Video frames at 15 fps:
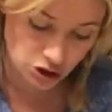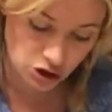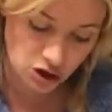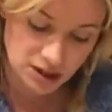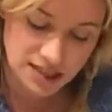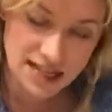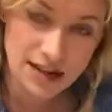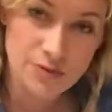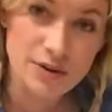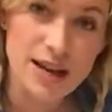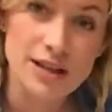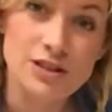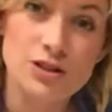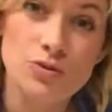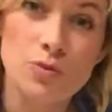jot down
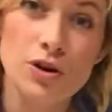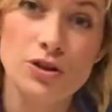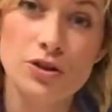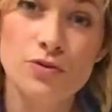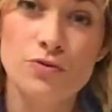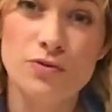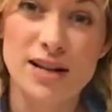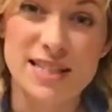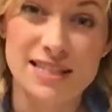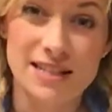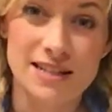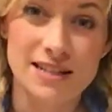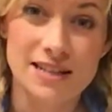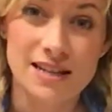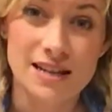next to what you've
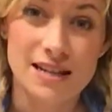written